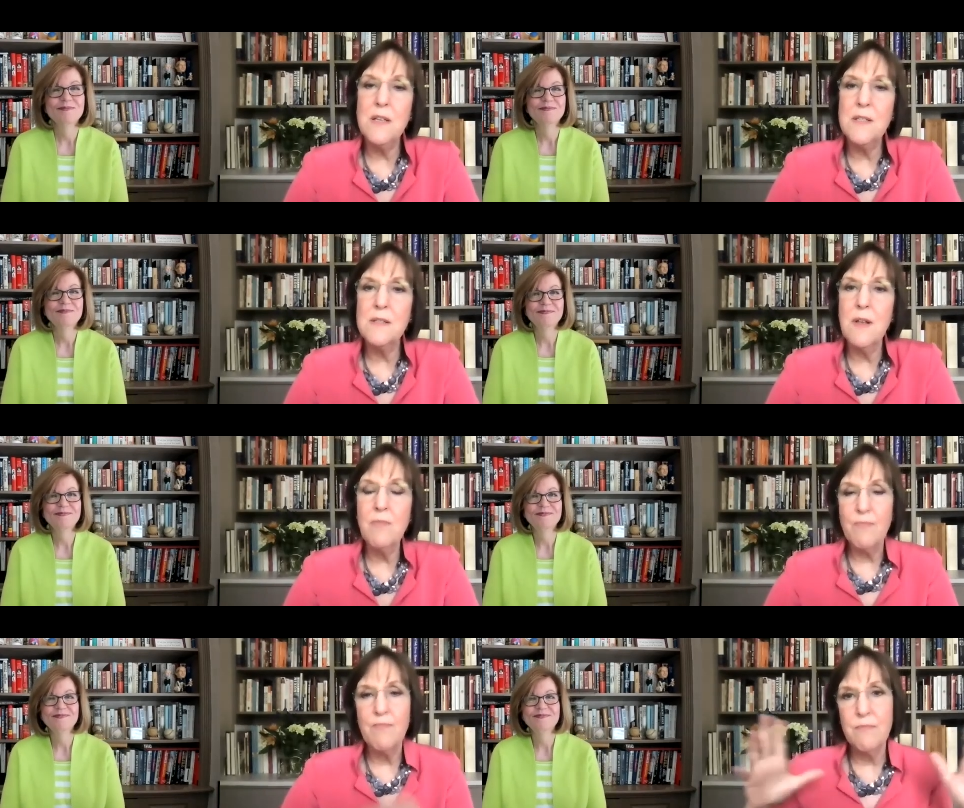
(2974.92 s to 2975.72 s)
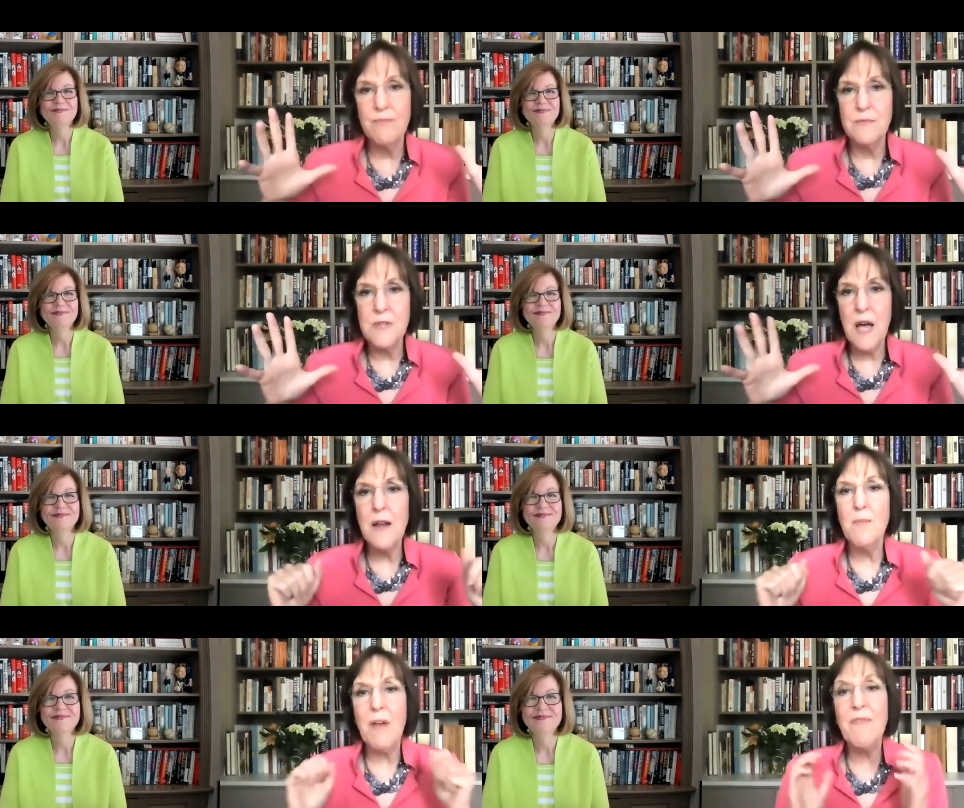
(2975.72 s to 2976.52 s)
Speaker 1: is a
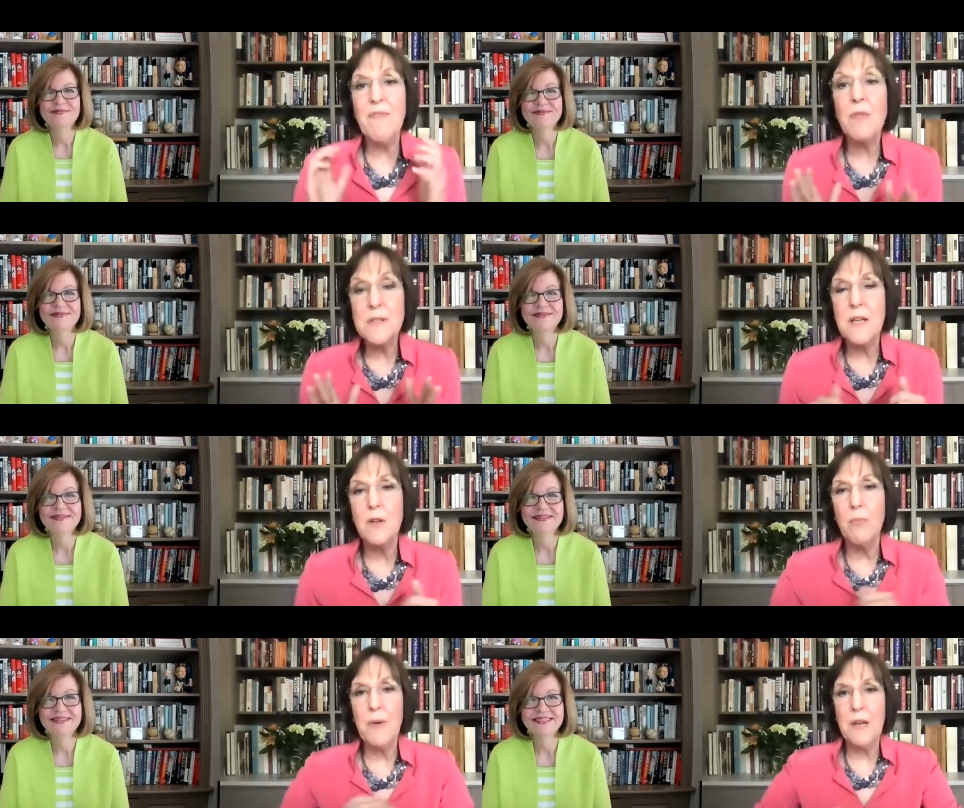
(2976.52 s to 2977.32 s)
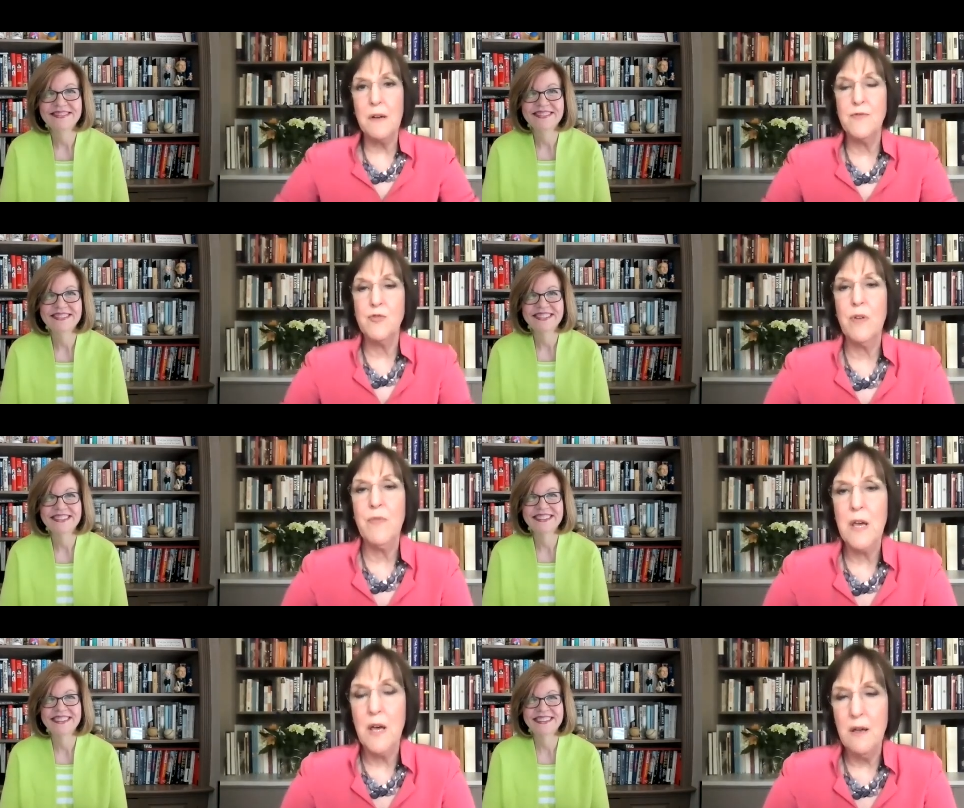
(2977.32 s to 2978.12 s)
tiny. My favorite single bit of
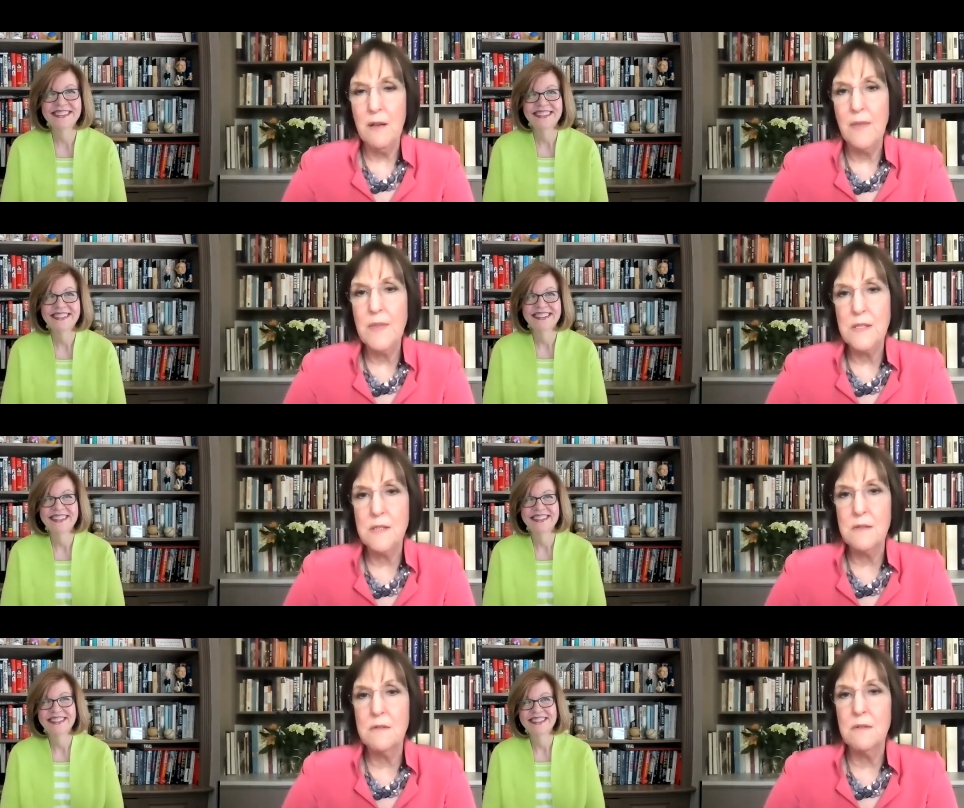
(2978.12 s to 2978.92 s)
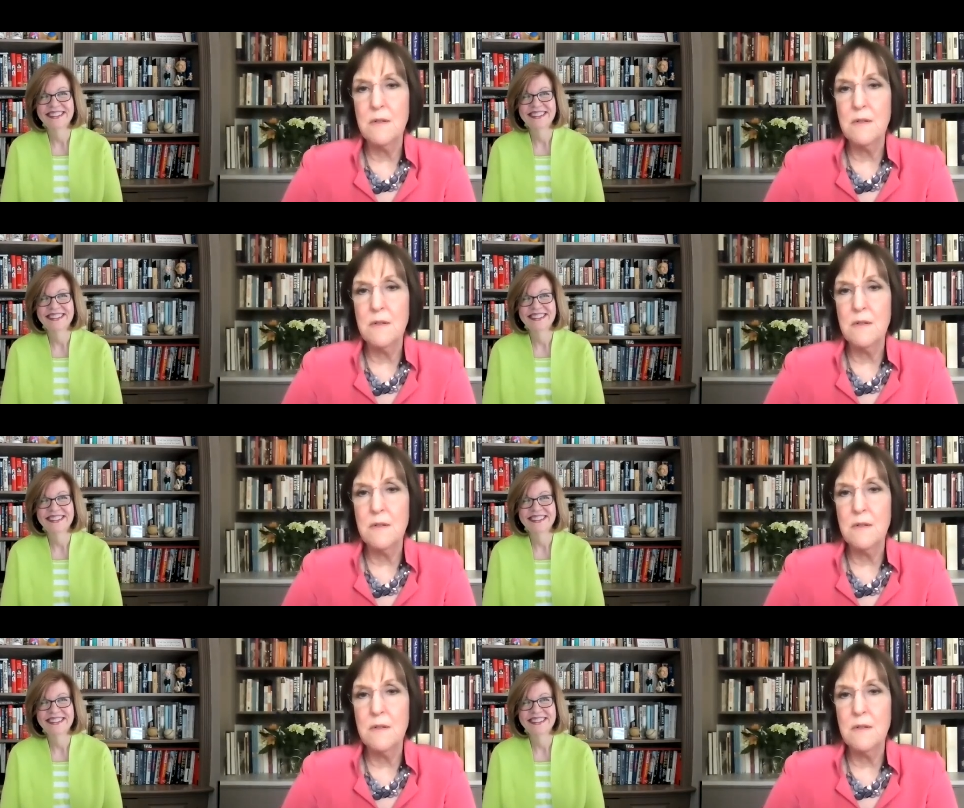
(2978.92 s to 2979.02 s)
trivia in this